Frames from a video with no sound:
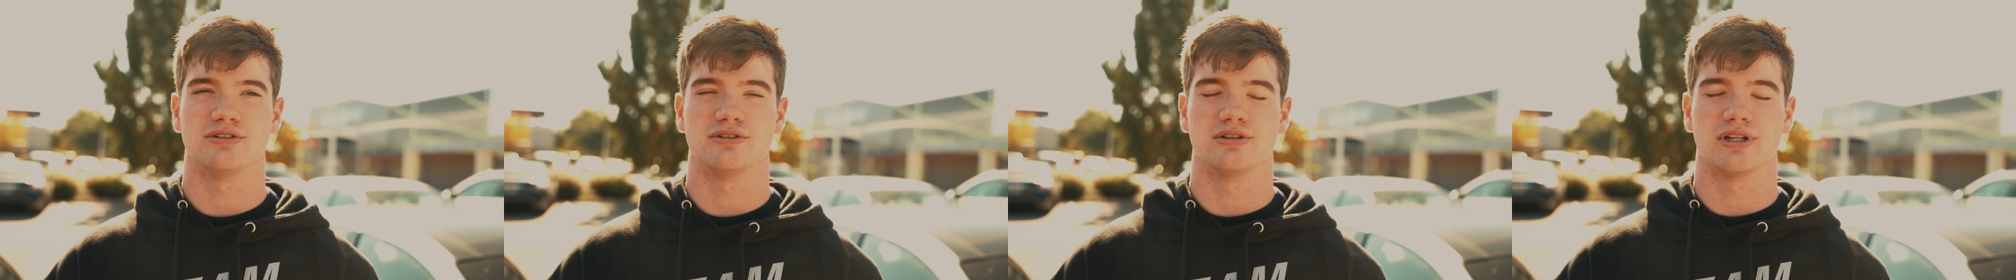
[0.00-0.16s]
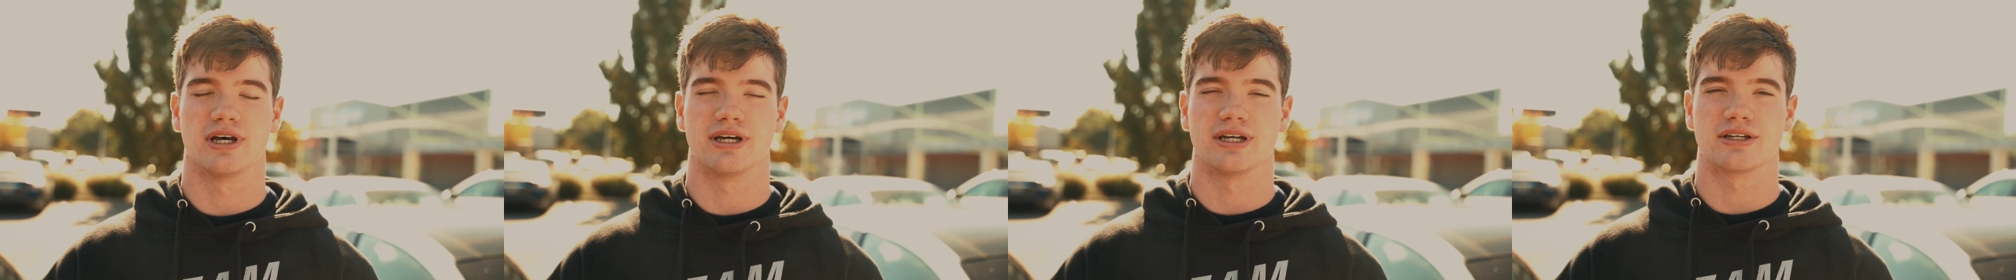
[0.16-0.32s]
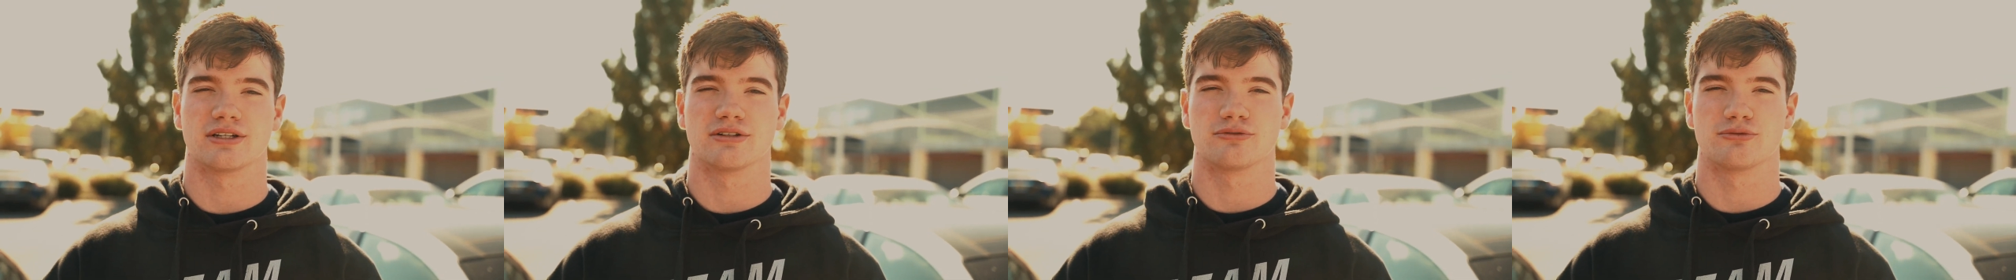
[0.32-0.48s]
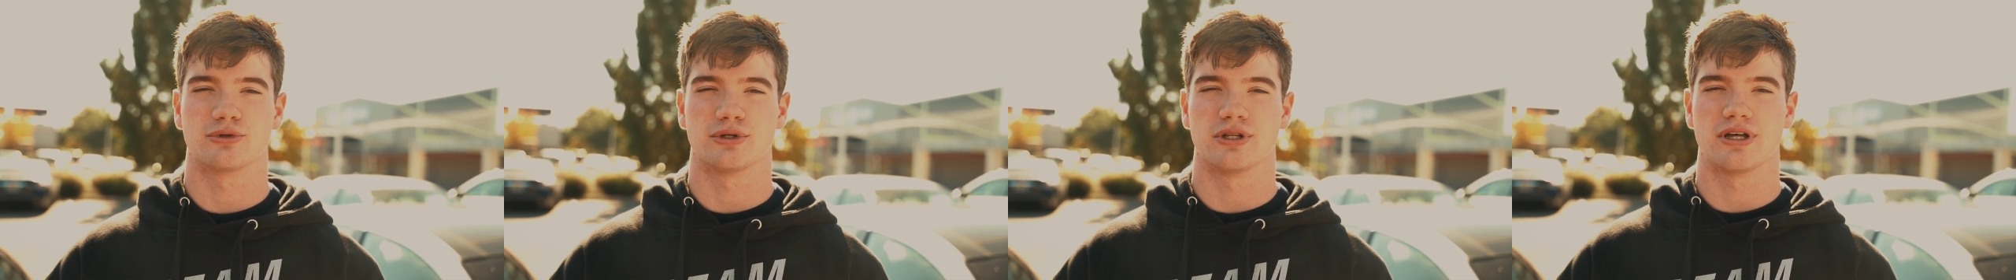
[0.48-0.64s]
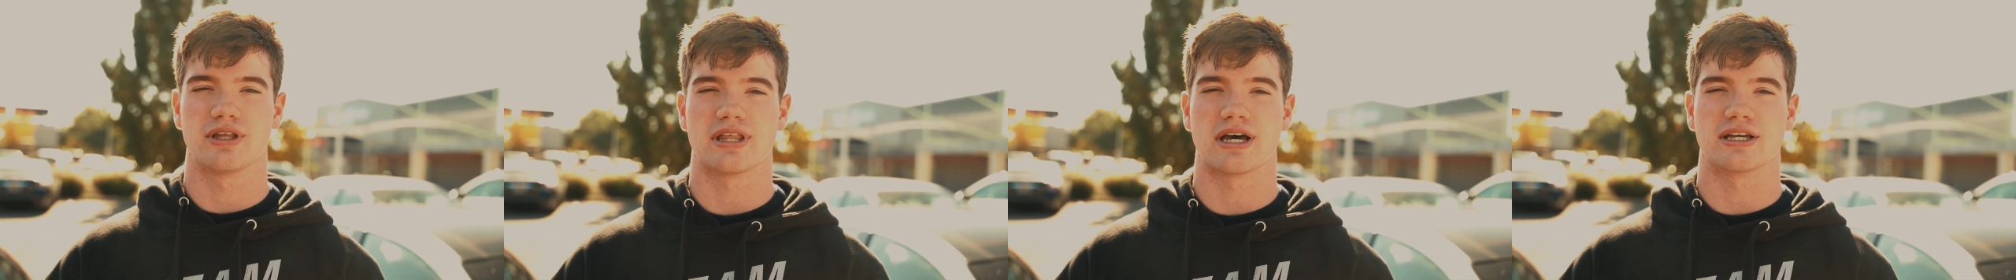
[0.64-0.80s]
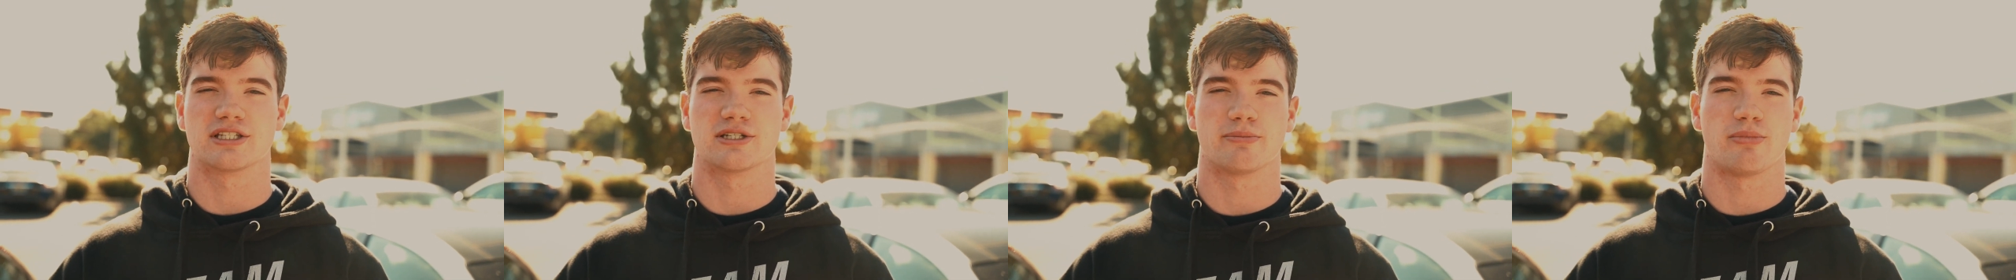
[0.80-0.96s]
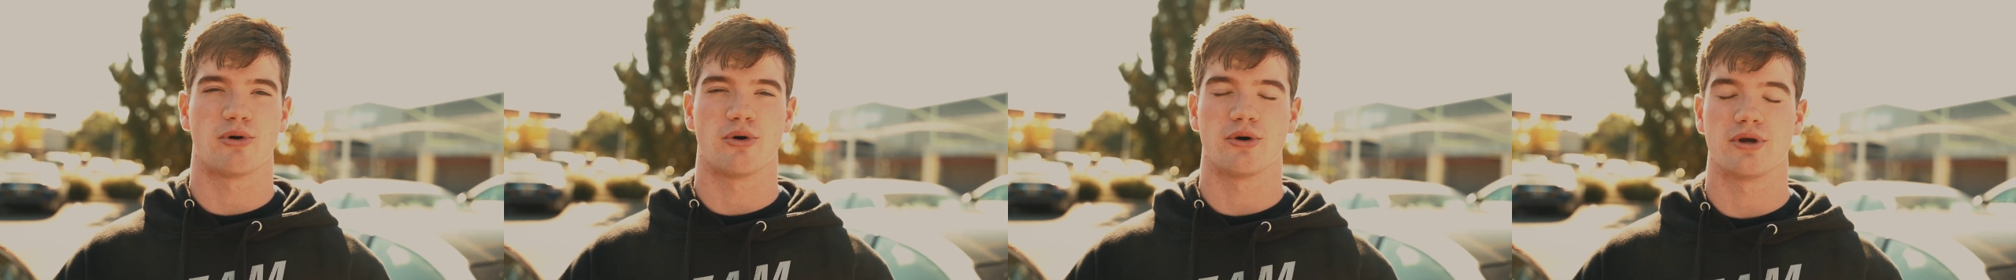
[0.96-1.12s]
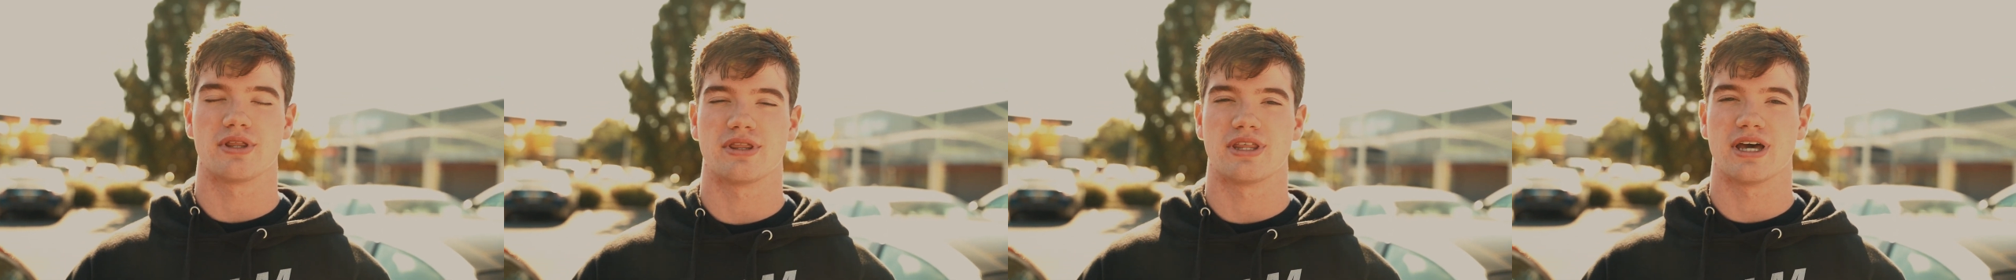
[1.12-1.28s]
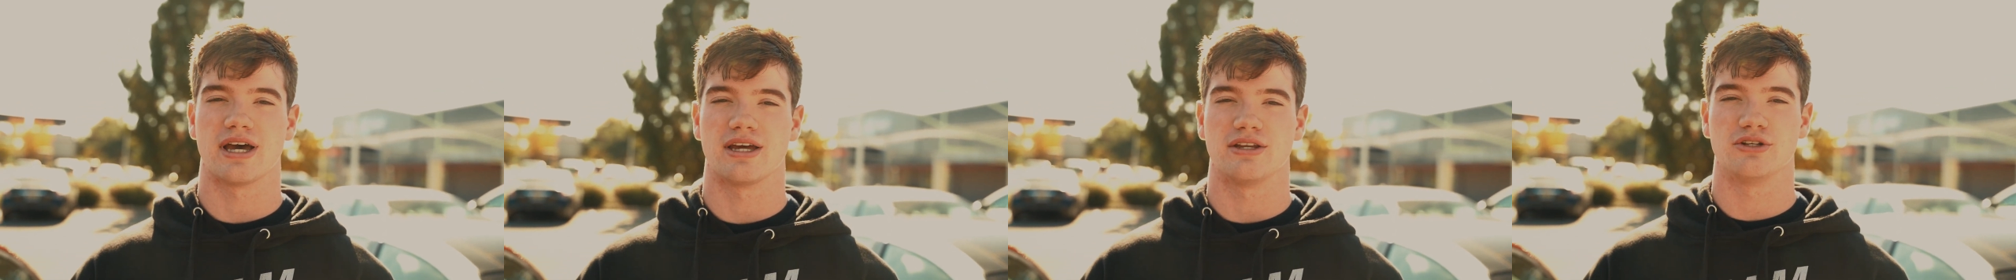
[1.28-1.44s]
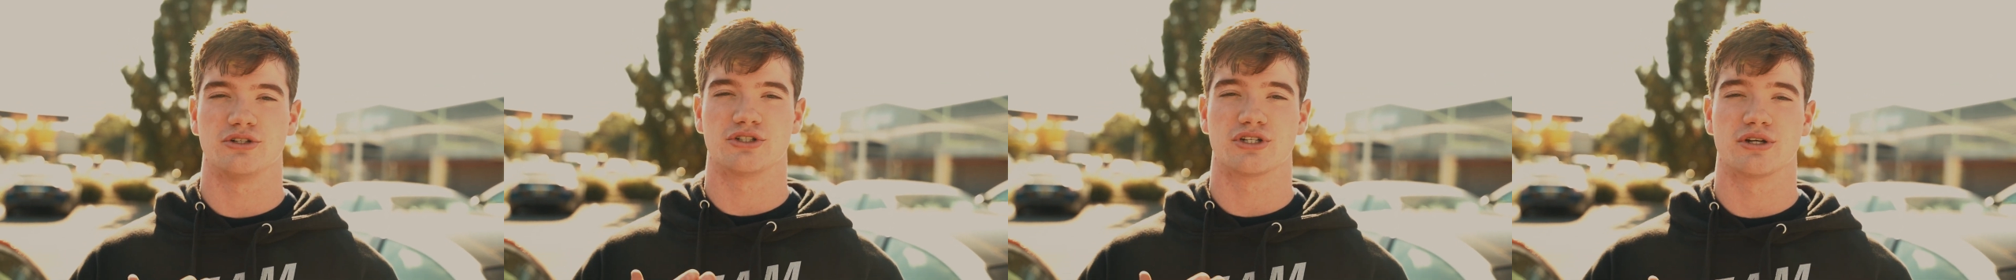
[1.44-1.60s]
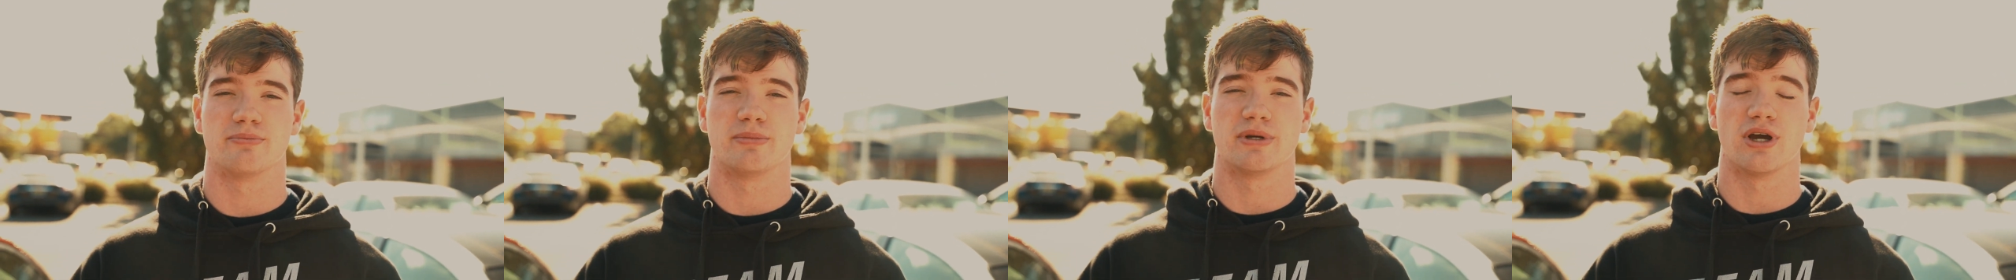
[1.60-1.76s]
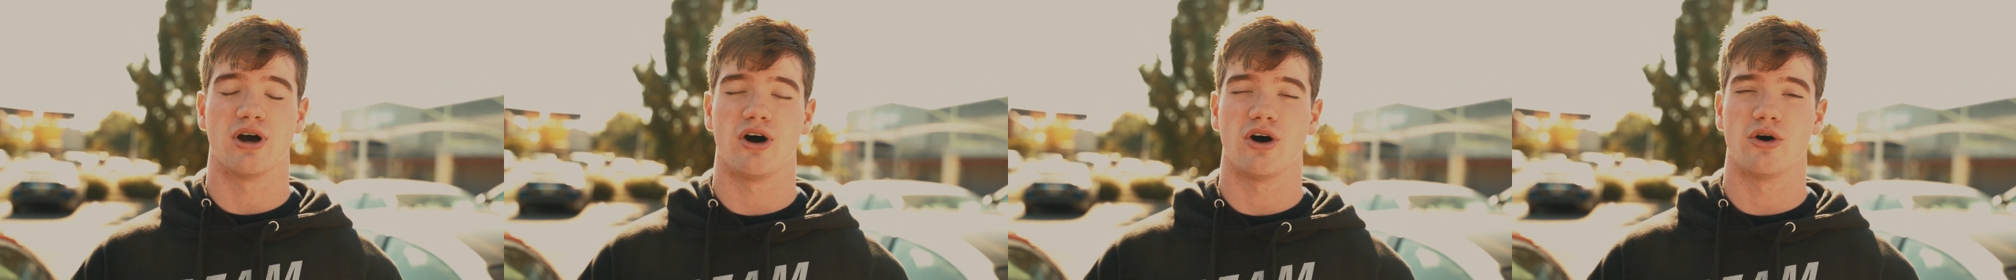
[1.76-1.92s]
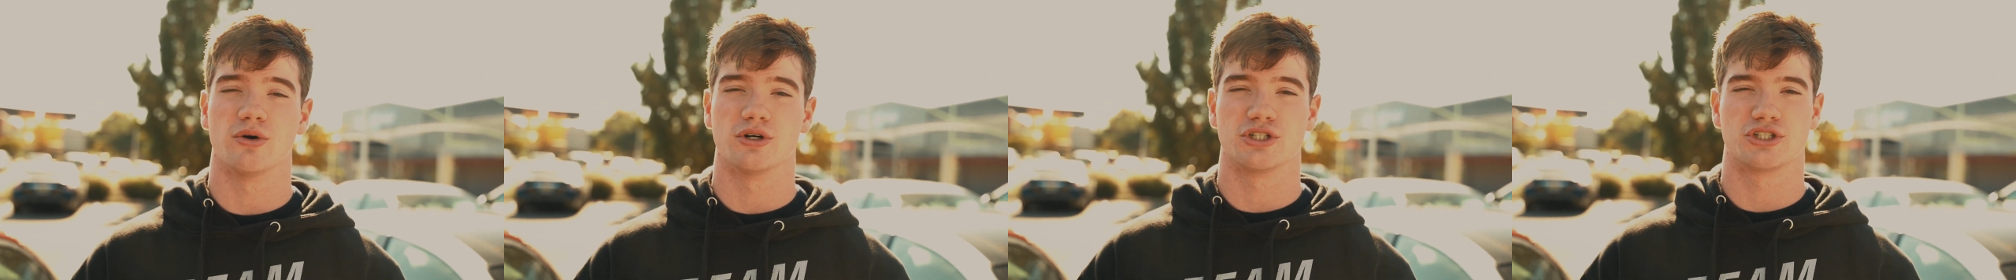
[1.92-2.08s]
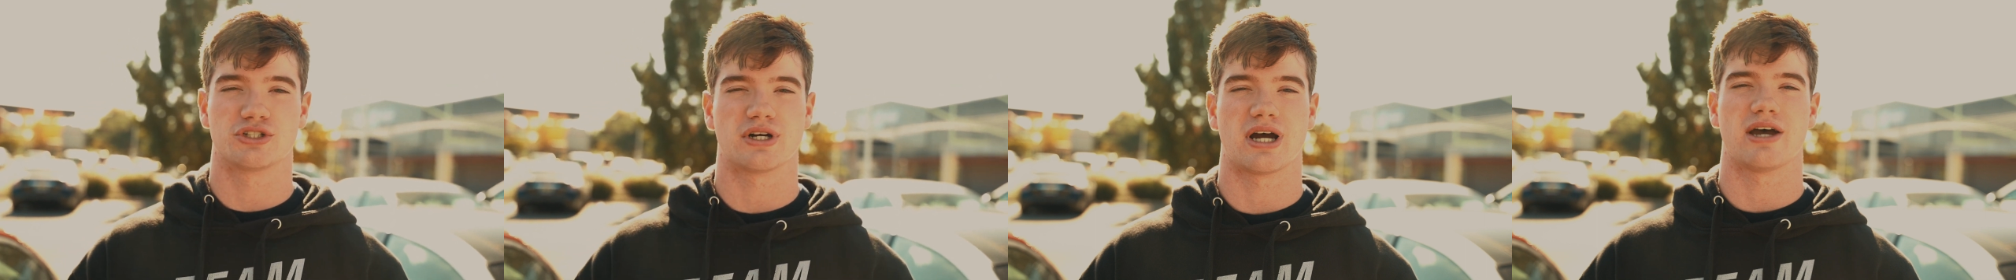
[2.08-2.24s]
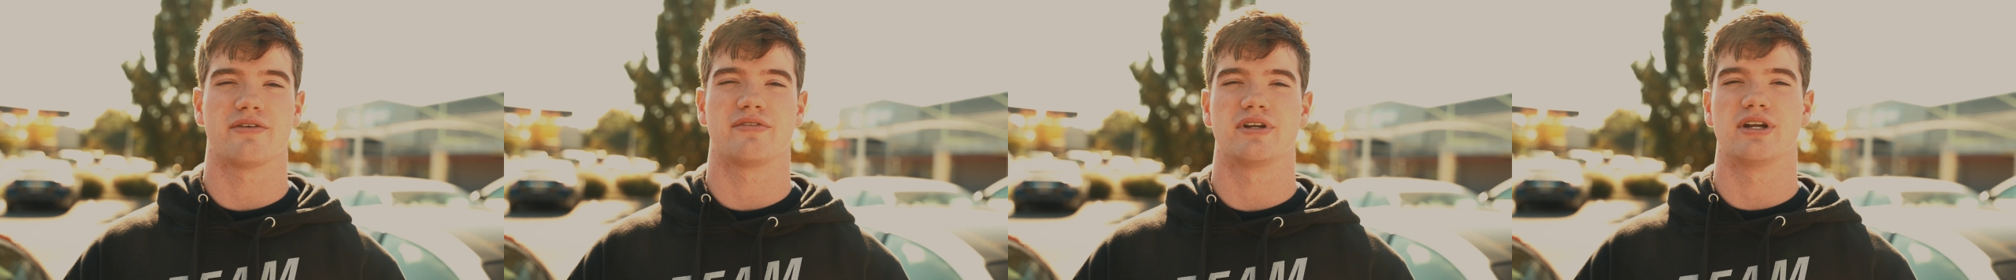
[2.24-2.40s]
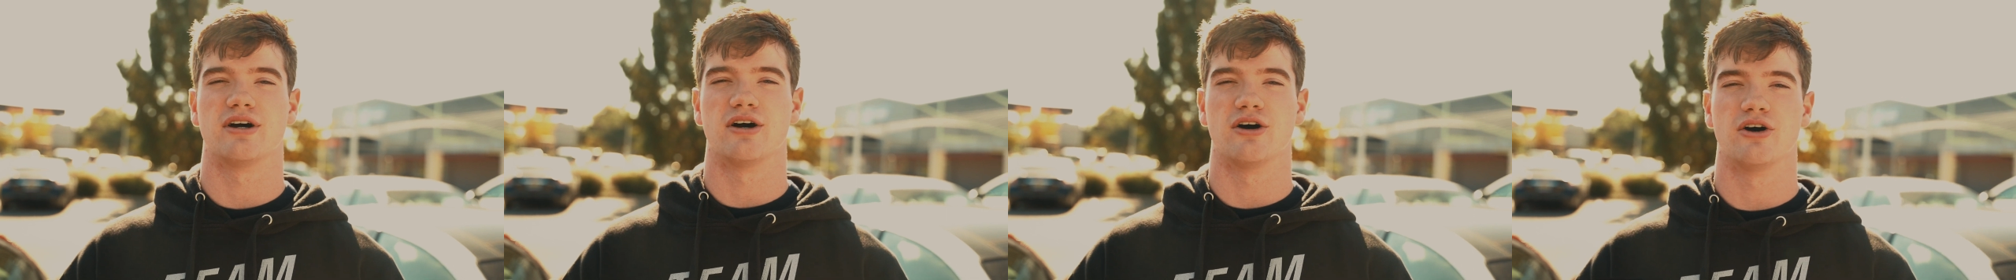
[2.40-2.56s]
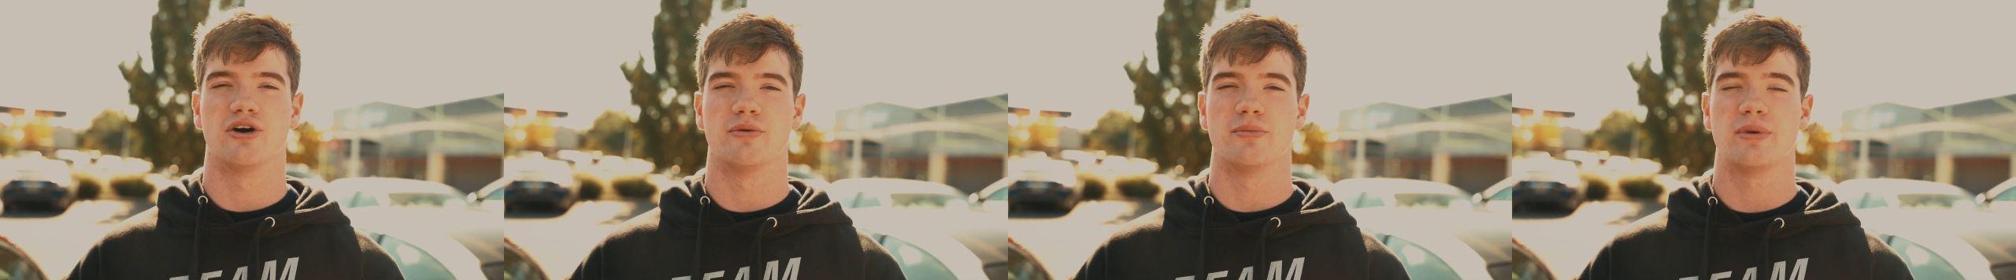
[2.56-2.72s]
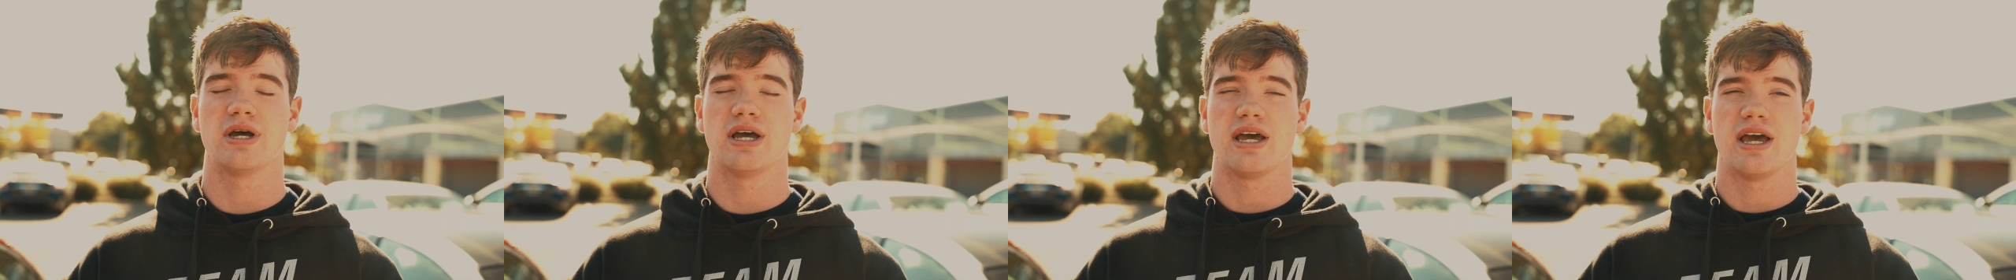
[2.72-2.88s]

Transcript: like really that's a point that you should be always driving home.